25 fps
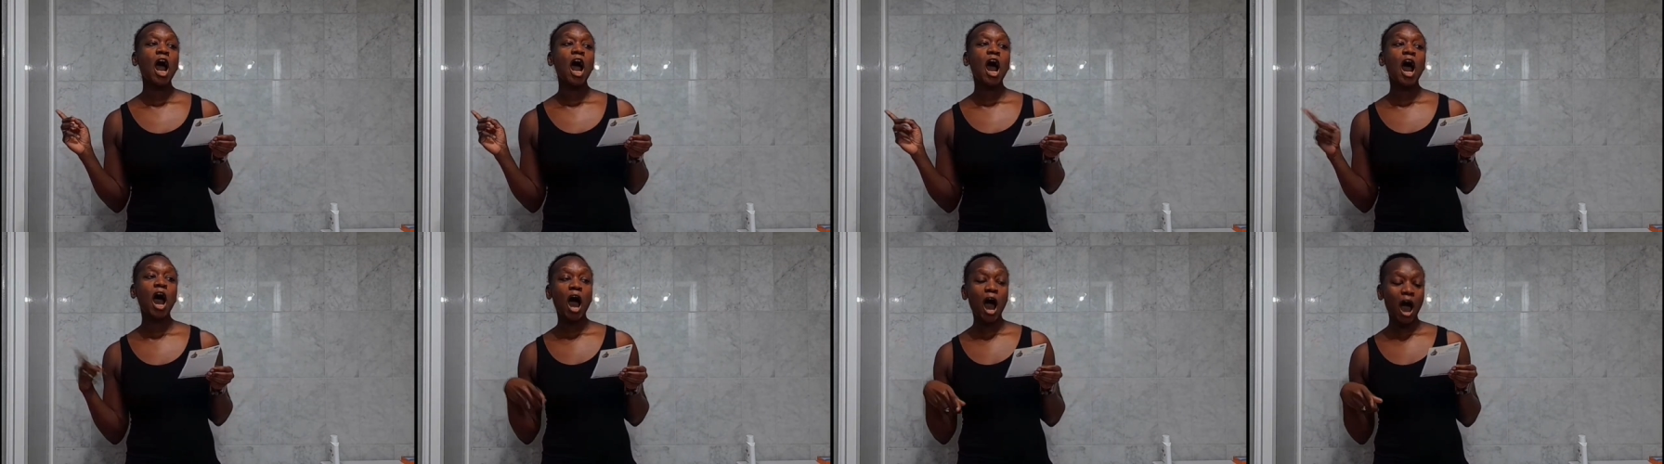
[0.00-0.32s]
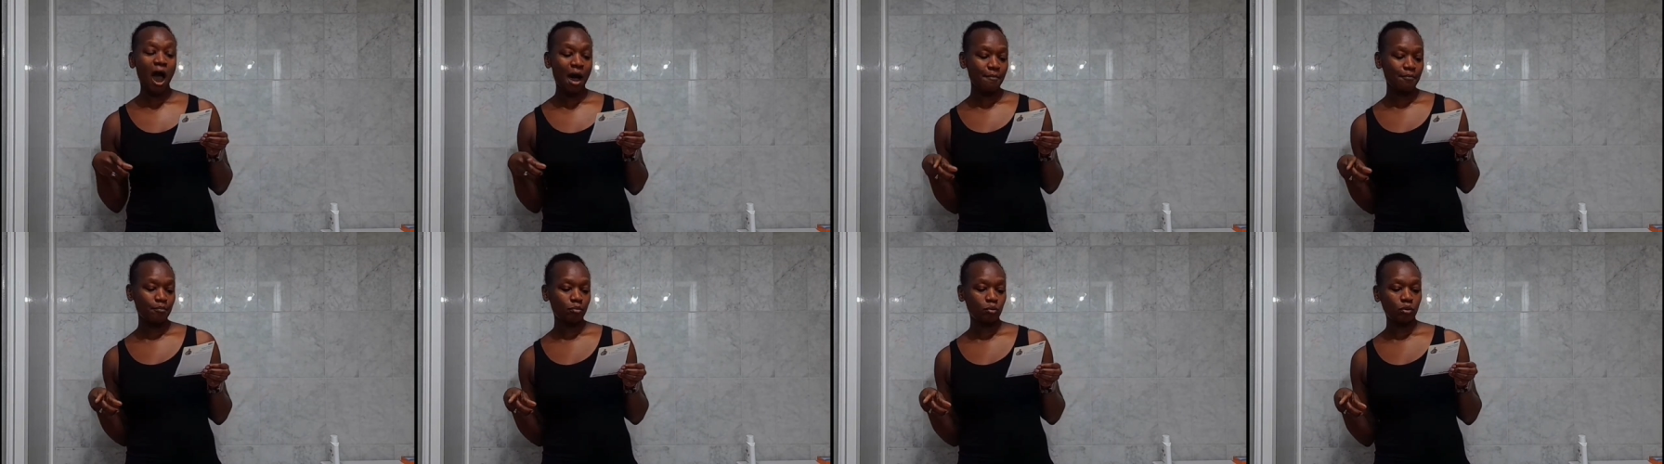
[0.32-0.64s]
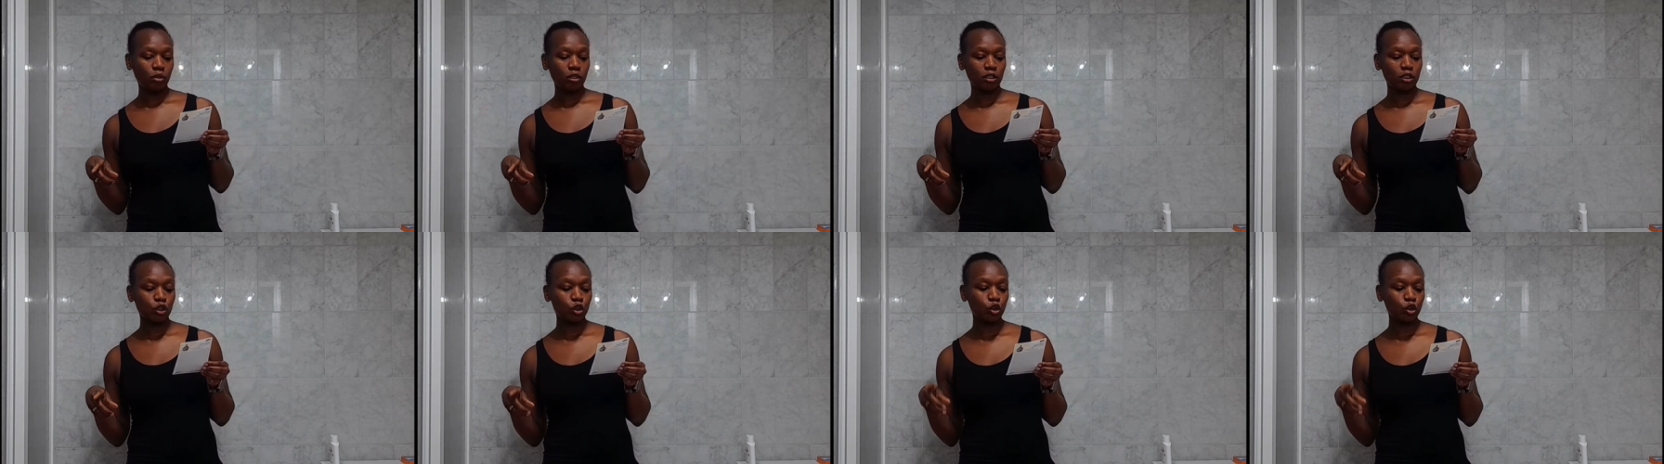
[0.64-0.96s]

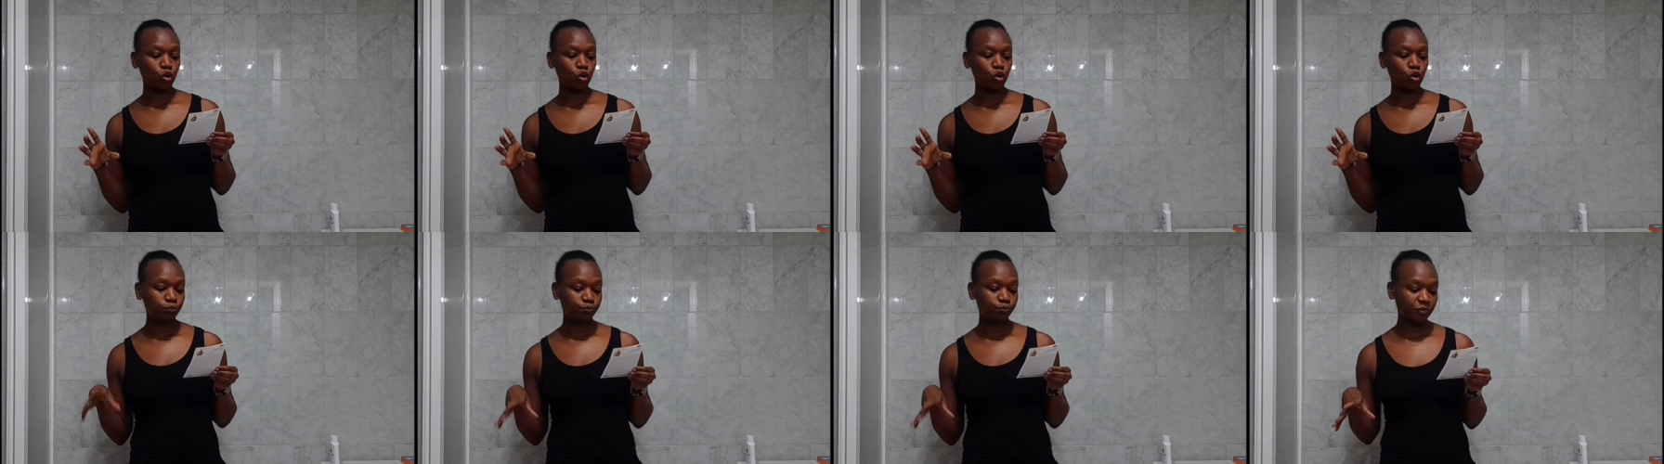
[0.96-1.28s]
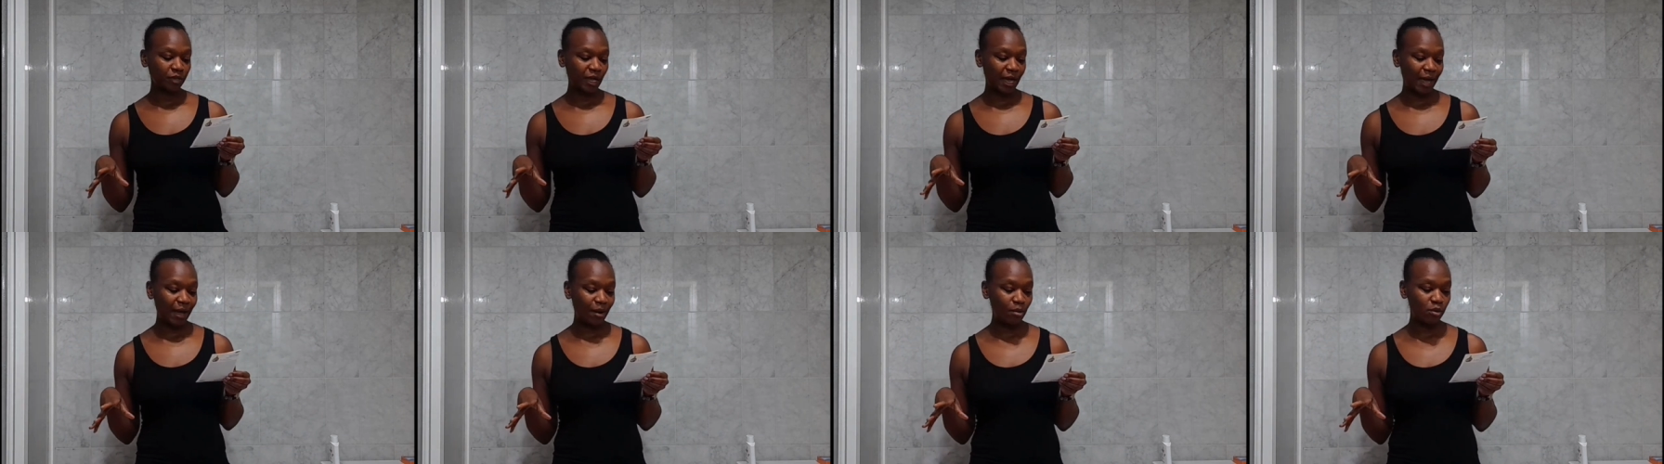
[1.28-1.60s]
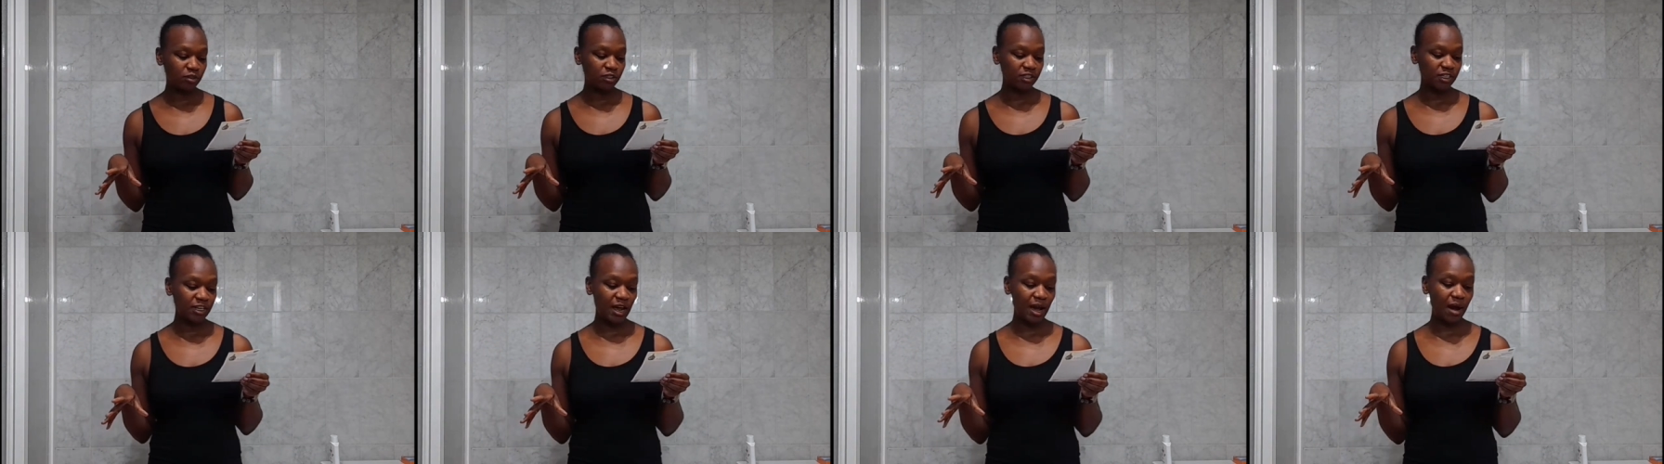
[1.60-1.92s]
Hamburg. So I was
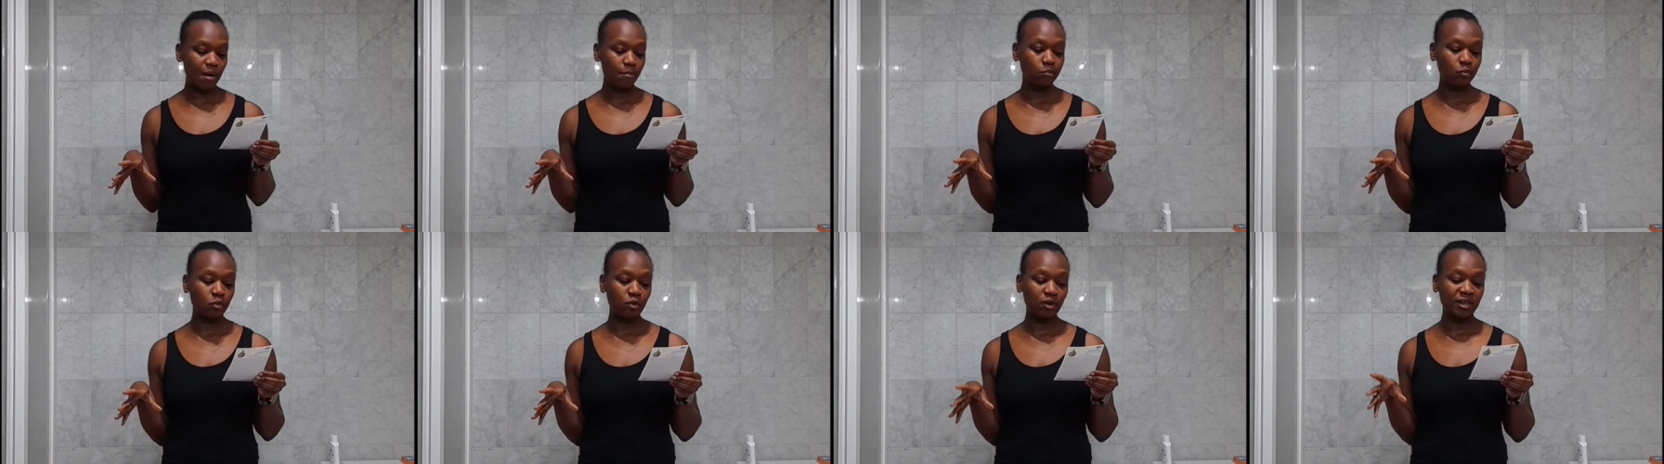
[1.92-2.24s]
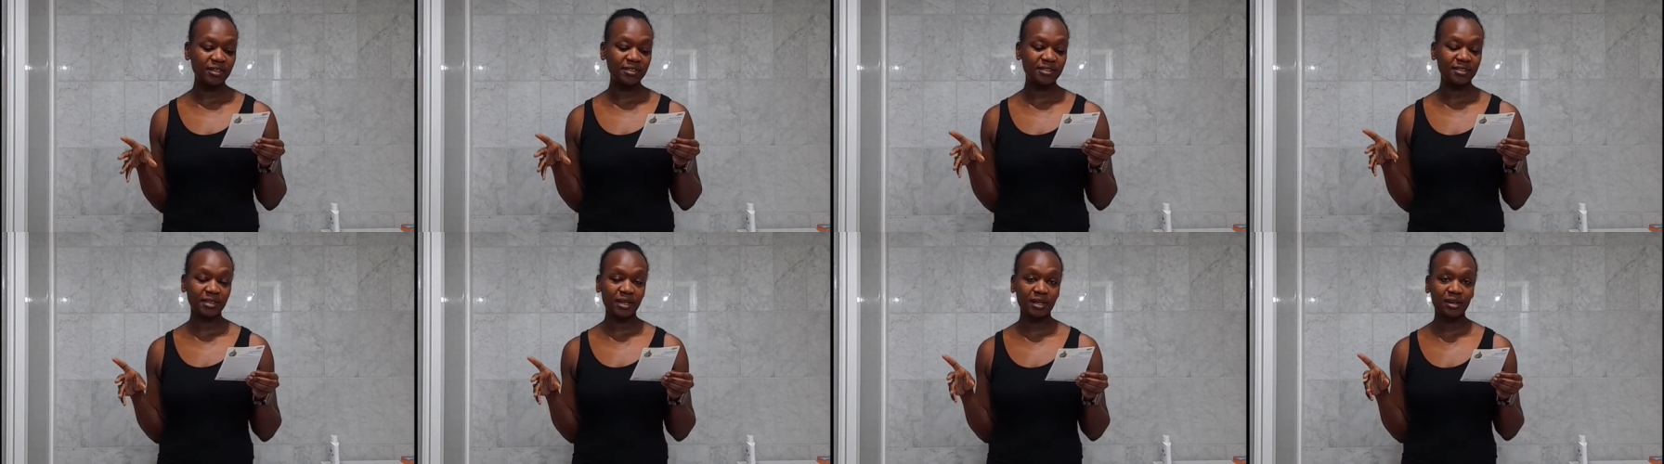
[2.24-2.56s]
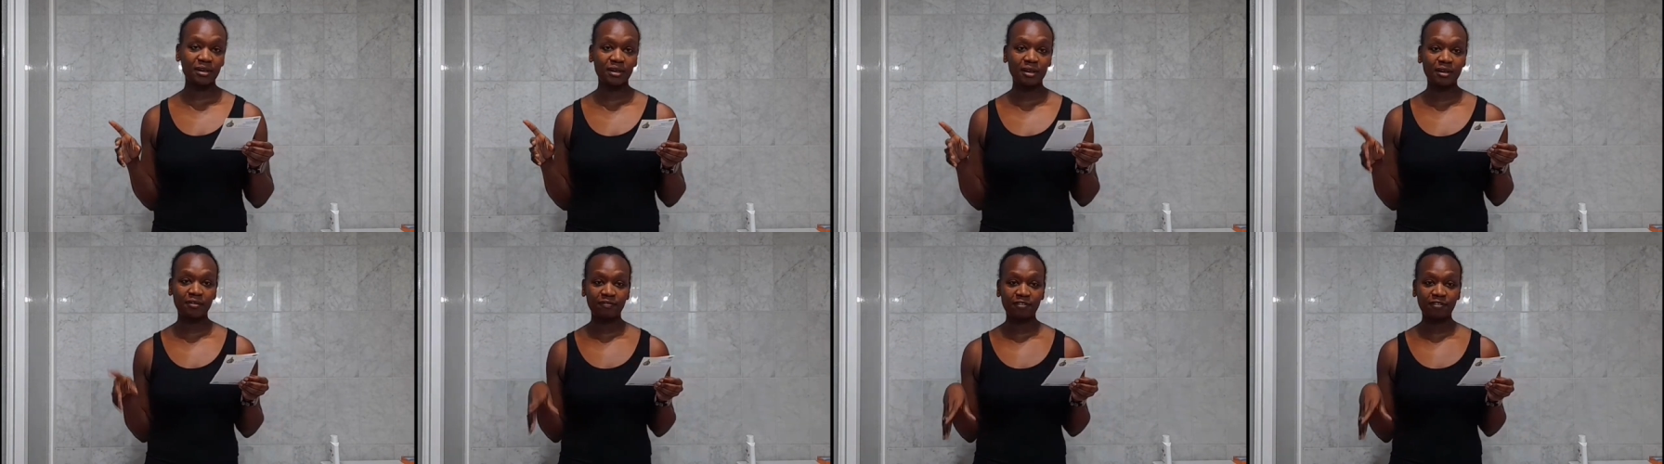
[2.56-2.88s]
in Hamburg as
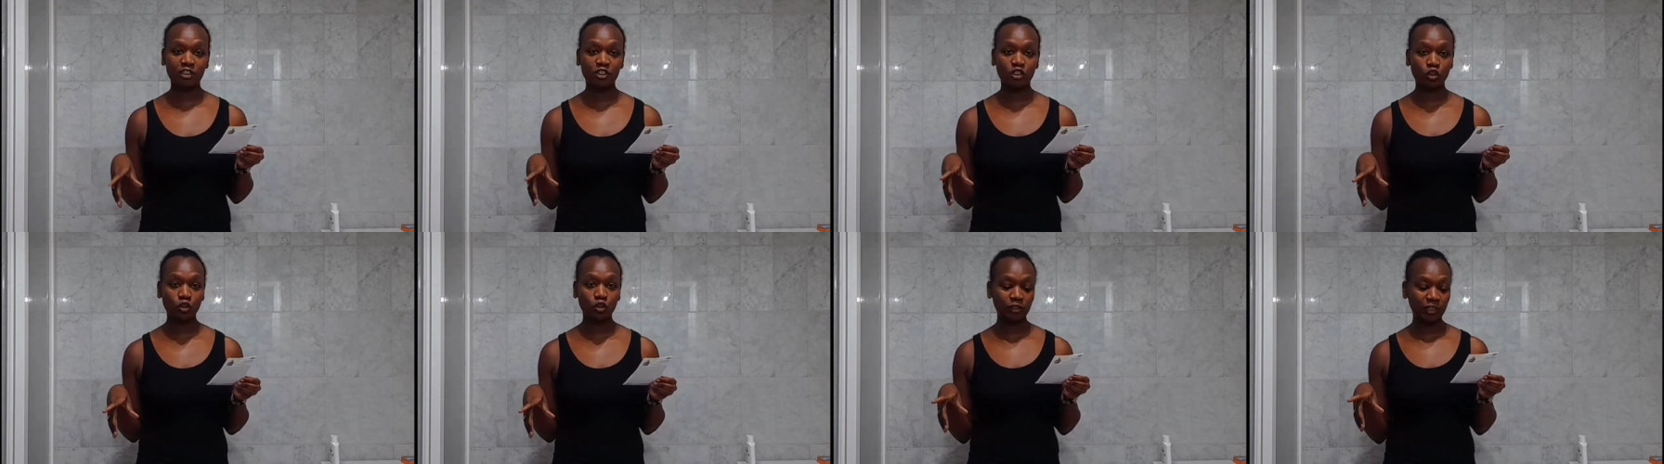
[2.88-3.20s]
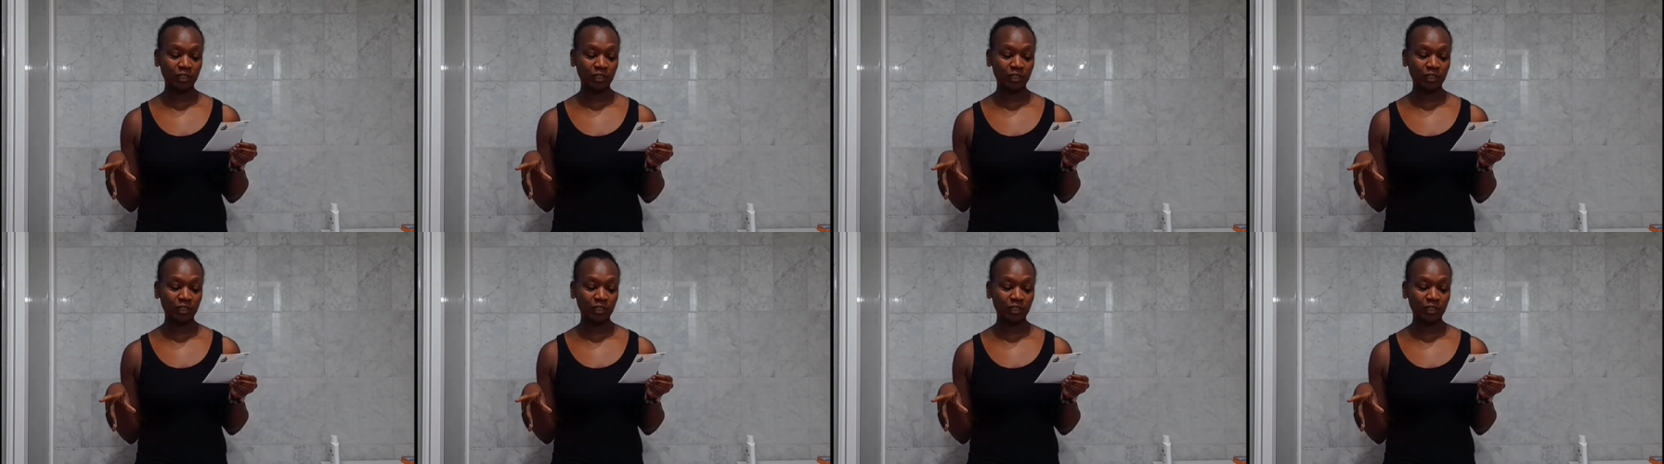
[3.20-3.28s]
an